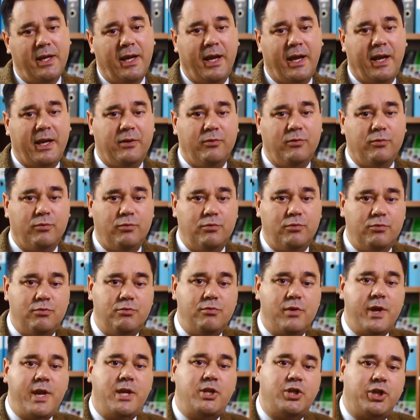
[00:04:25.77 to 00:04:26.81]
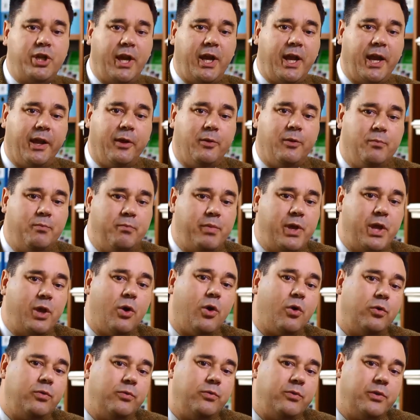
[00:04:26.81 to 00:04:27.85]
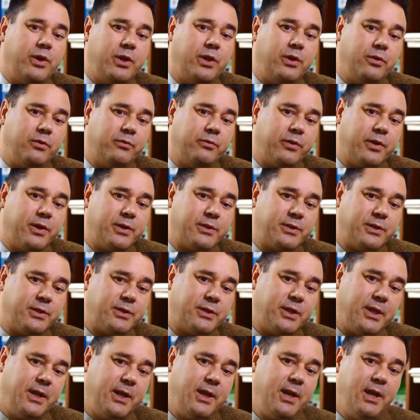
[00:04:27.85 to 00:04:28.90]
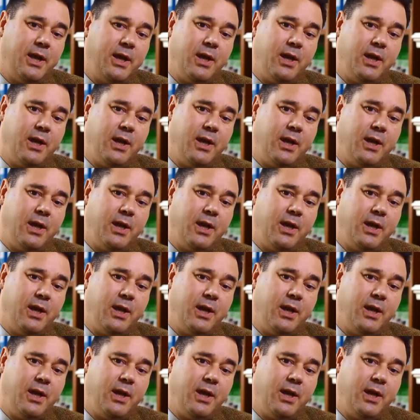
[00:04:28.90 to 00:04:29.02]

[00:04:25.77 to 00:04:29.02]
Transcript: and reaching out beyond the university.